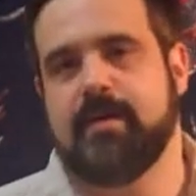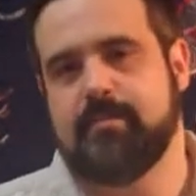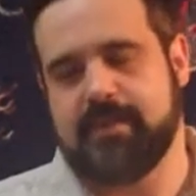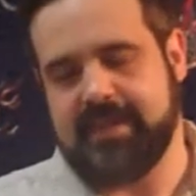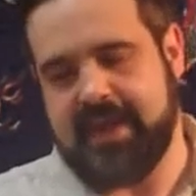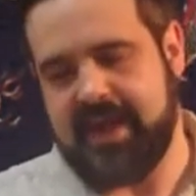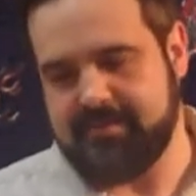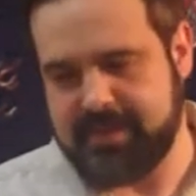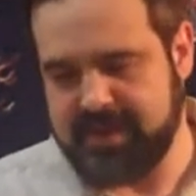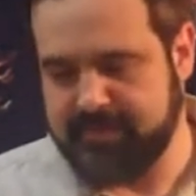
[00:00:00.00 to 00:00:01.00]
but they have
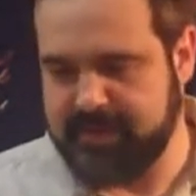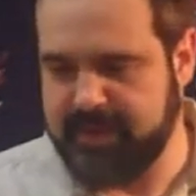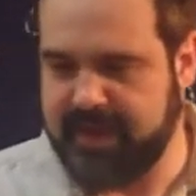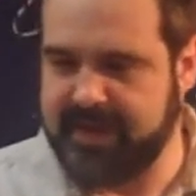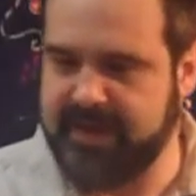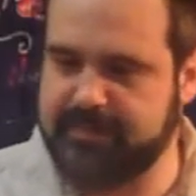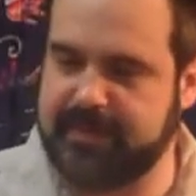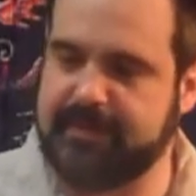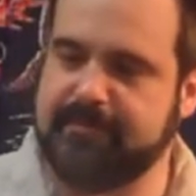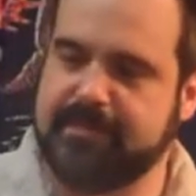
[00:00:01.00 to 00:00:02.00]
been coming back up.
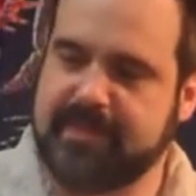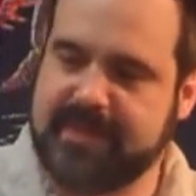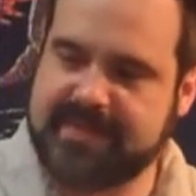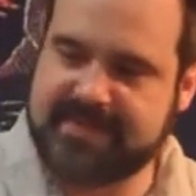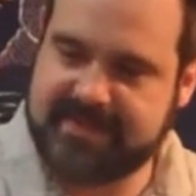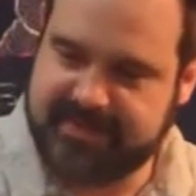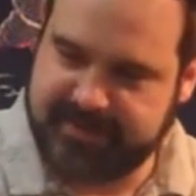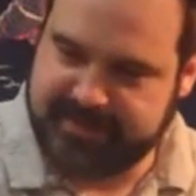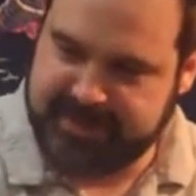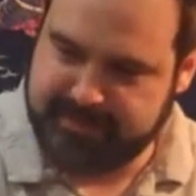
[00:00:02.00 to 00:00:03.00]
This is a
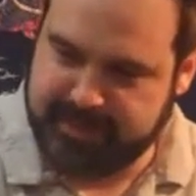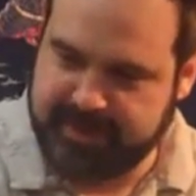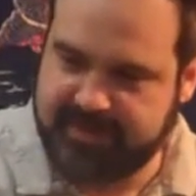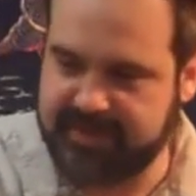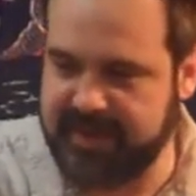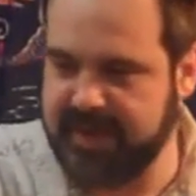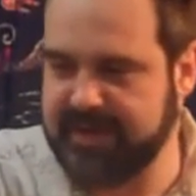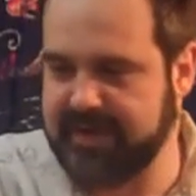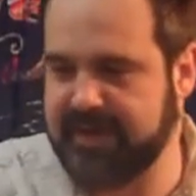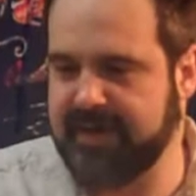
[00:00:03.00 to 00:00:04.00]
13 month,
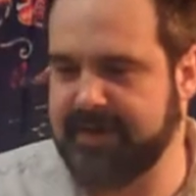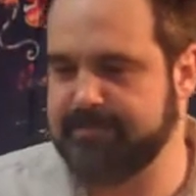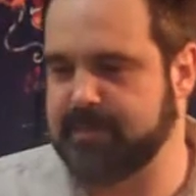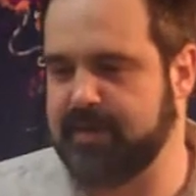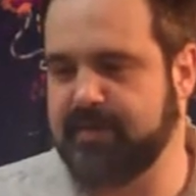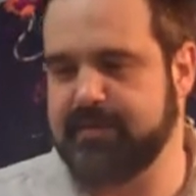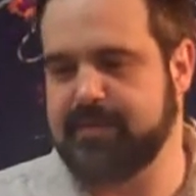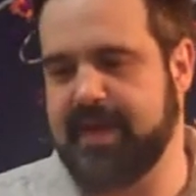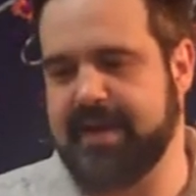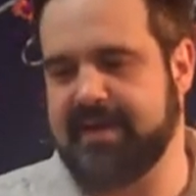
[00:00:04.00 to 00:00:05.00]
and I'm going to review
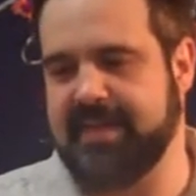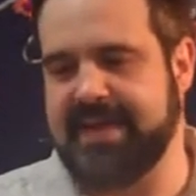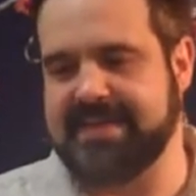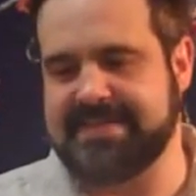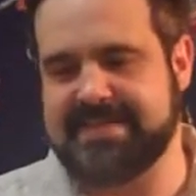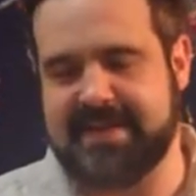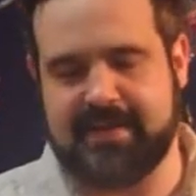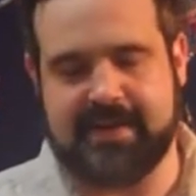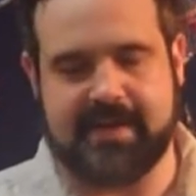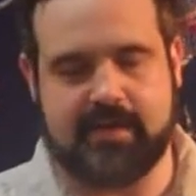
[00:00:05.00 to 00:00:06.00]
that. Now, that doesn't sound
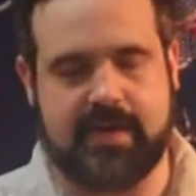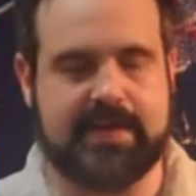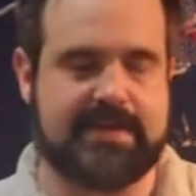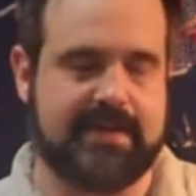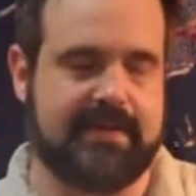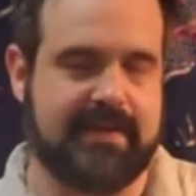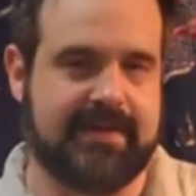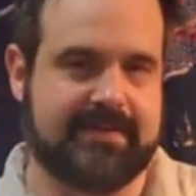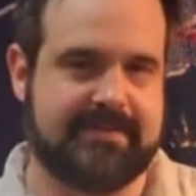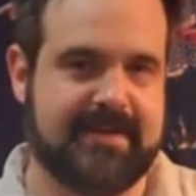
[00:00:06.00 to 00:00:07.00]
like a great deal
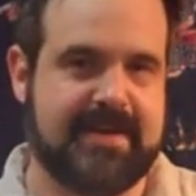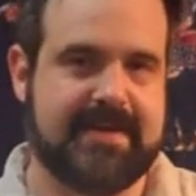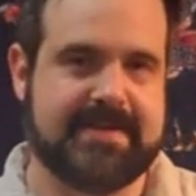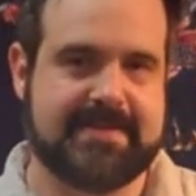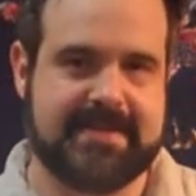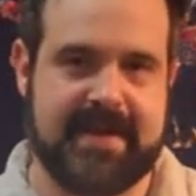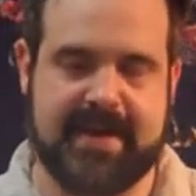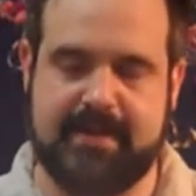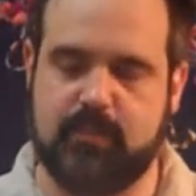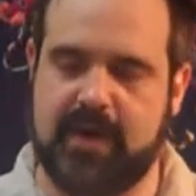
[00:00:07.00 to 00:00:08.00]
of
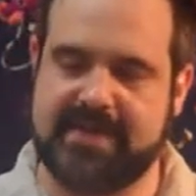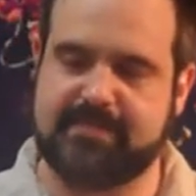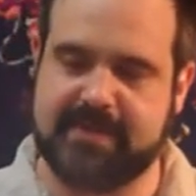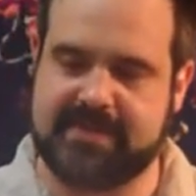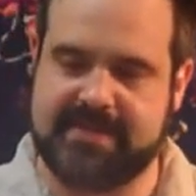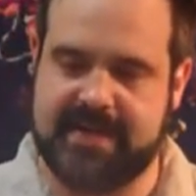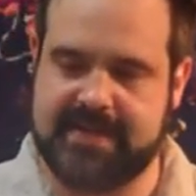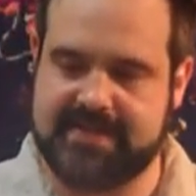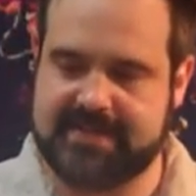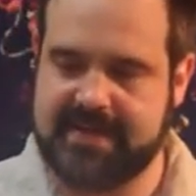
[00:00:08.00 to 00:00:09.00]
time. Wasmunds
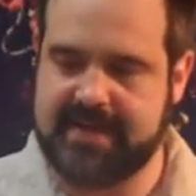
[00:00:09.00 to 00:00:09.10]
does